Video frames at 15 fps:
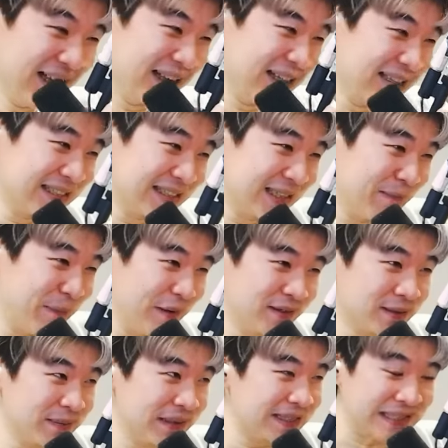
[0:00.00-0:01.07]
This is
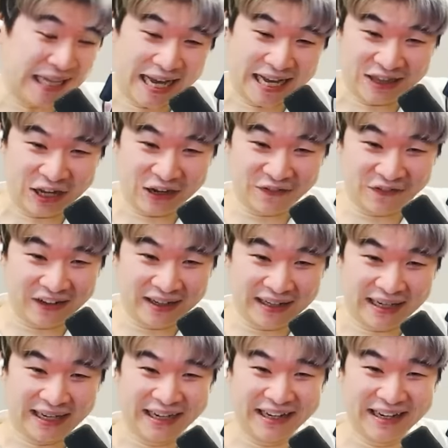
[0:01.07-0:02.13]
supposed to be sad, not
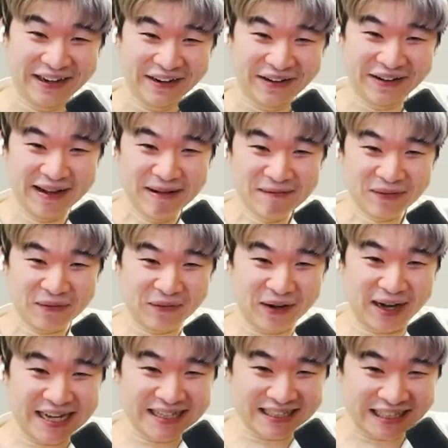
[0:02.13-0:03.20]
funny.
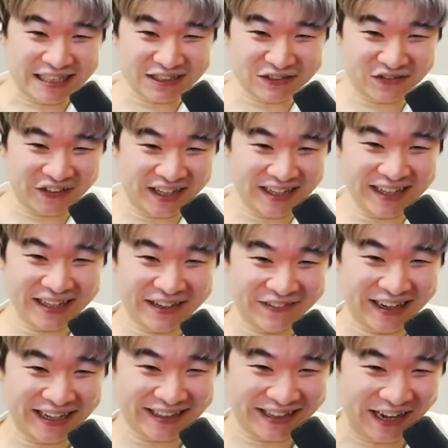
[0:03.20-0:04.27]
Why is this funny
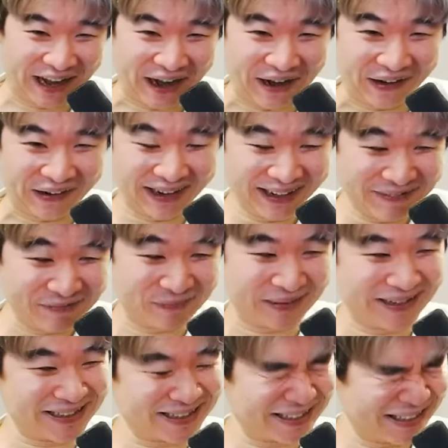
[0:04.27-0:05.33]
right now,
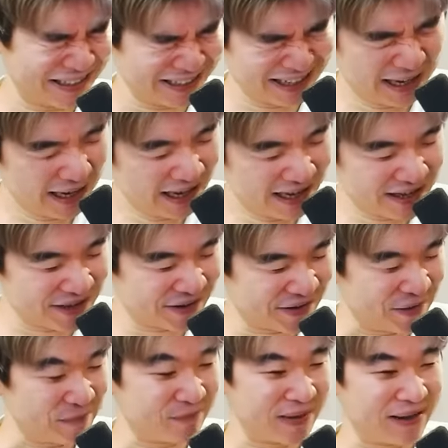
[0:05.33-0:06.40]
bitch? You
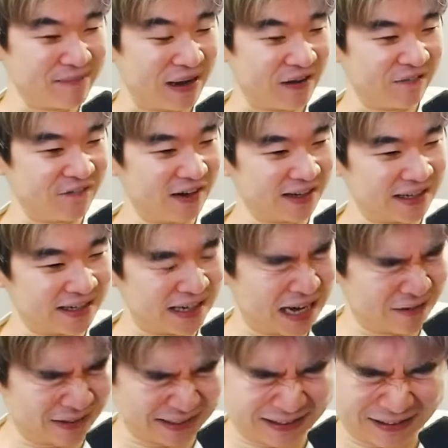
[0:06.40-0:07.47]
gonna be my fucking
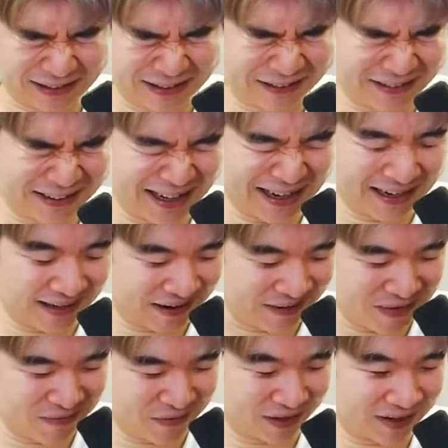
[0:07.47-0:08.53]
errand girl, right? Get
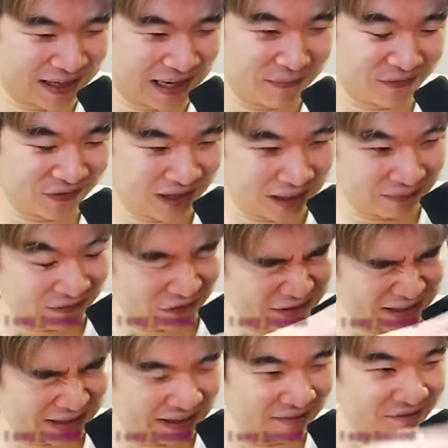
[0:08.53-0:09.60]
me more cup ramen for
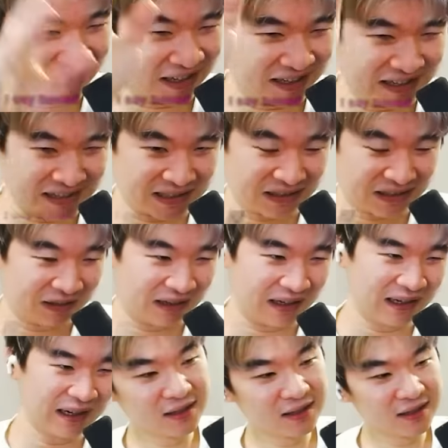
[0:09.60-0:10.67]
the convenience
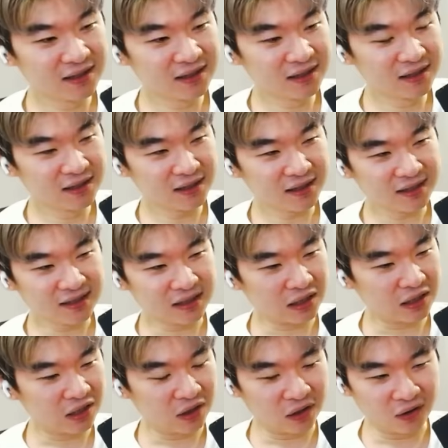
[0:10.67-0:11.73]
store.
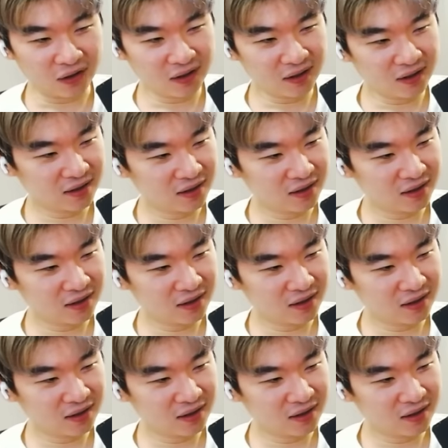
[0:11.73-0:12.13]
No.